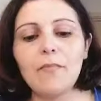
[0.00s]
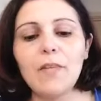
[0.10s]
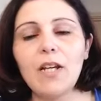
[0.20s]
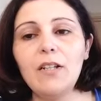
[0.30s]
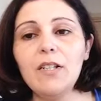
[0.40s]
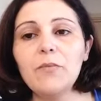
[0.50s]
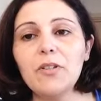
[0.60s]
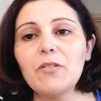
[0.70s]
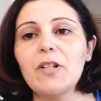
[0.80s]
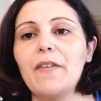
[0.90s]
And here's what
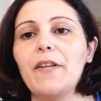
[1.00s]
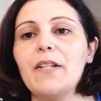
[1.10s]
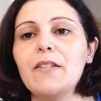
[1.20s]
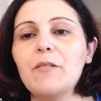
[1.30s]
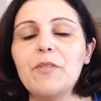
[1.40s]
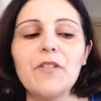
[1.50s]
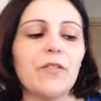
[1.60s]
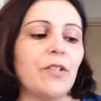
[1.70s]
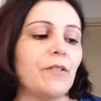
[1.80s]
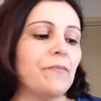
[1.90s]
it looked like the last time you
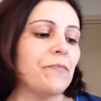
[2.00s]
saw it.